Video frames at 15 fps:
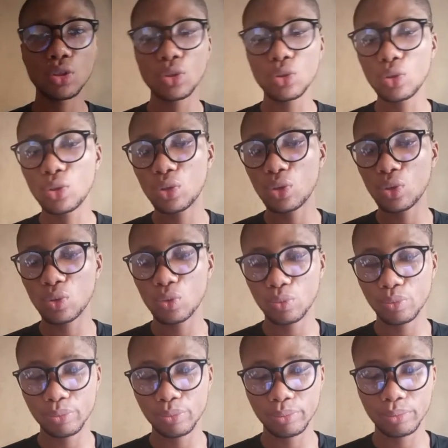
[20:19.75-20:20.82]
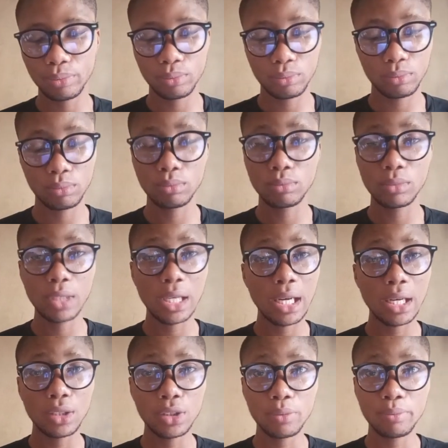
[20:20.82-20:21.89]
due to there
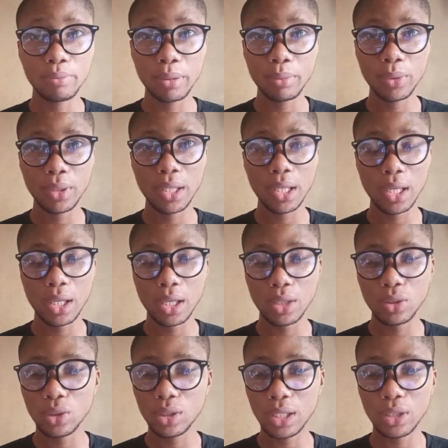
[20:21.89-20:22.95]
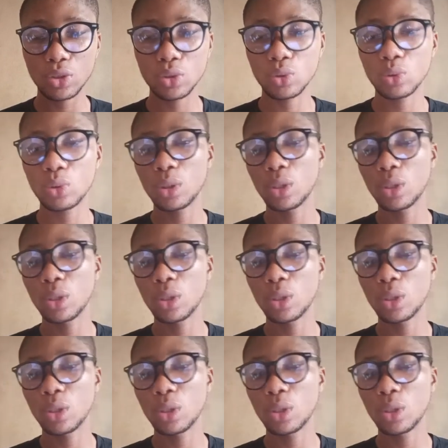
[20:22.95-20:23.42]
are a lot of people here, I just say I should